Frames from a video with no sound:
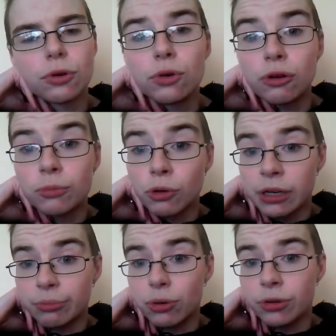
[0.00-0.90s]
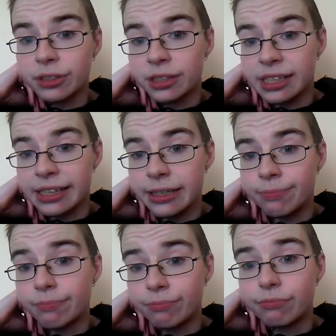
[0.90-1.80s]
or more
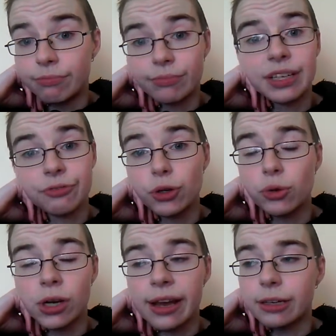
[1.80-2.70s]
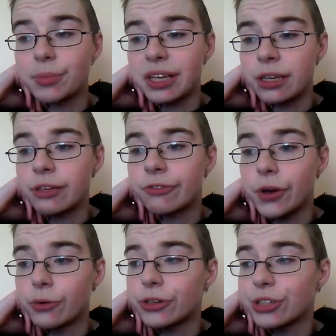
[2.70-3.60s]
importantly, if you're like me,
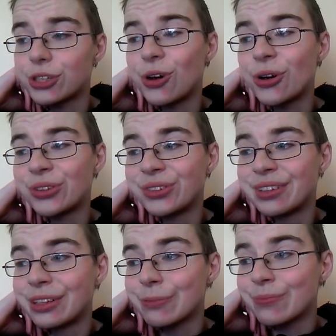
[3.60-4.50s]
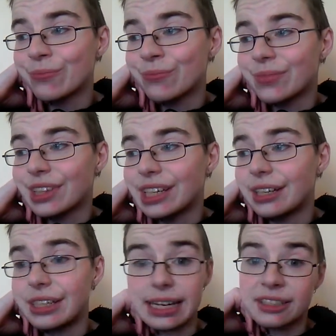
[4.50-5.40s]
focus on
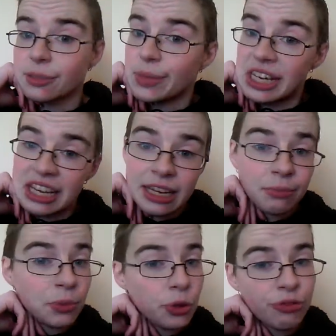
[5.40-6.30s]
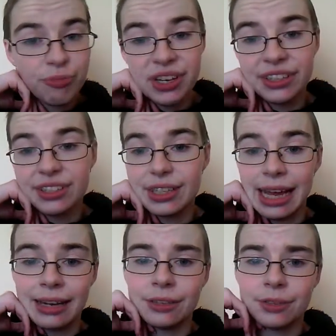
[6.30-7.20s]
anatomy and movement
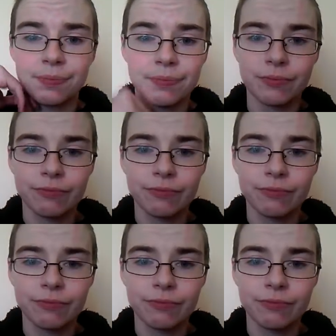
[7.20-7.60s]
and